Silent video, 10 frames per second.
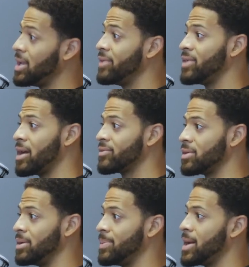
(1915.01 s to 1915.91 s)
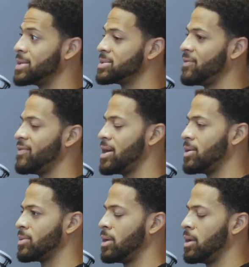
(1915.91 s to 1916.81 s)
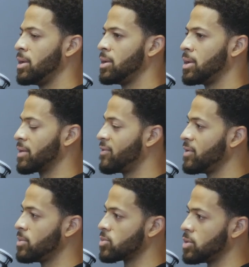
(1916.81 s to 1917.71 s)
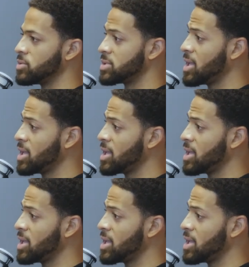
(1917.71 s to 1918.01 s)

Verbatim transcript: And even after he passed, I found like film rolls.